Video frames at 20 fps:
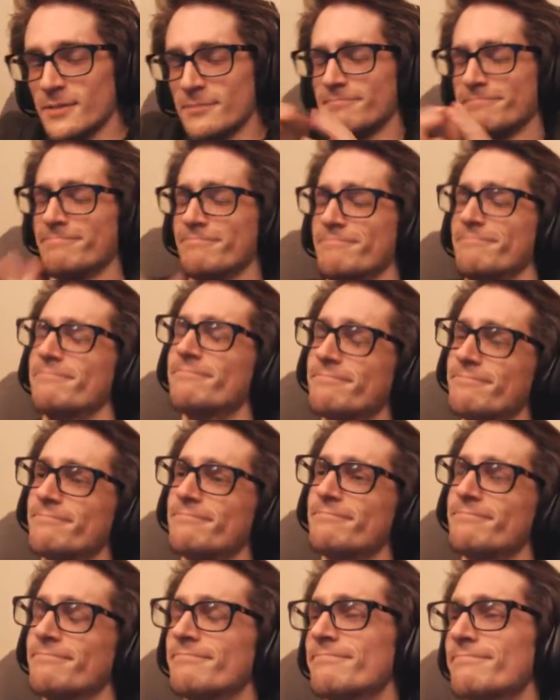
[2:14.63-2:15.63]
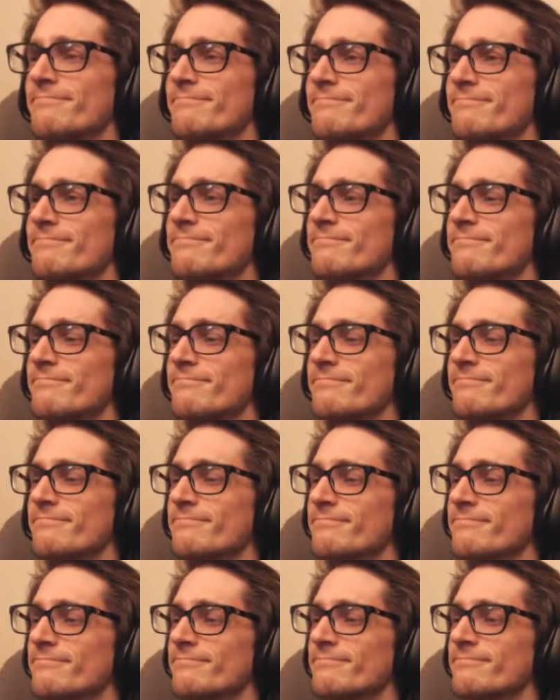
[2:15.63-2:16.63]

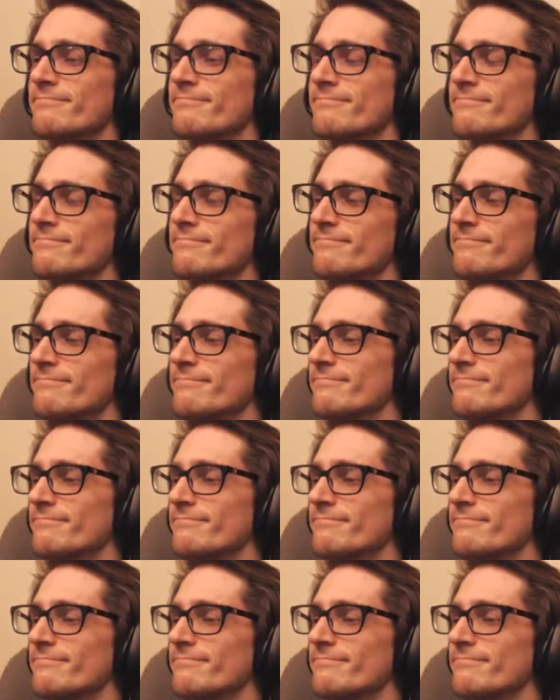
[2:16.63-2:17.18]
(silence)